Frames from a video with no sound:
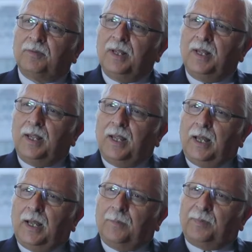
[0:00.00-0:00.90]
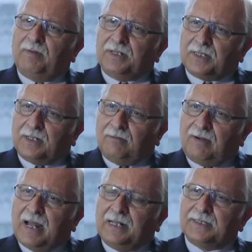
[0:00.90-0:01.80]
of prevention of
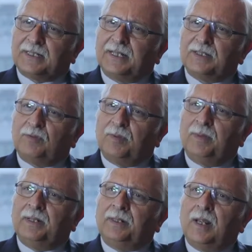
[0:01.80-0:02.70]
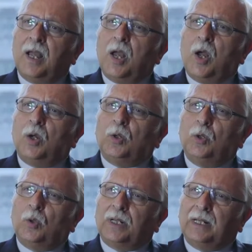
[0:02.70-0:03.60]
violence against women,
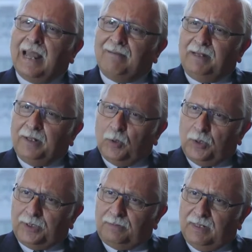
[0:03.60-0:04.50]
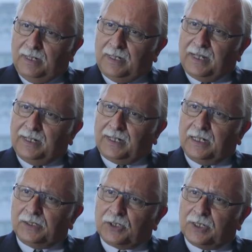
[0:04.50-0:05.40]
local livelihood in
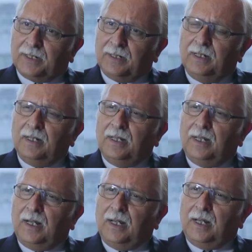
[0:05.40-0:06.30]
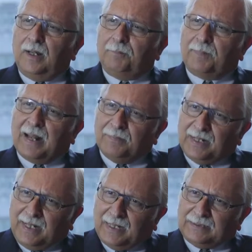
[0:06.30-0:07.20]
agriculture,
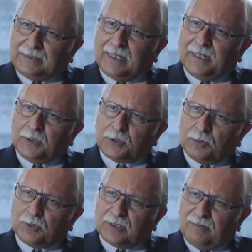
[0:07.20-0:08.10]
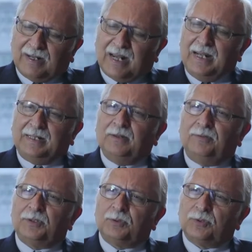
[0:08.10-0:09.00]
primary health care issues, a variety
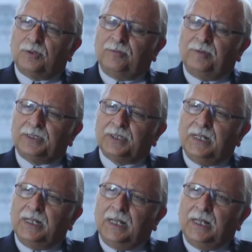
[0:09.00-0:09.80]
of issues on which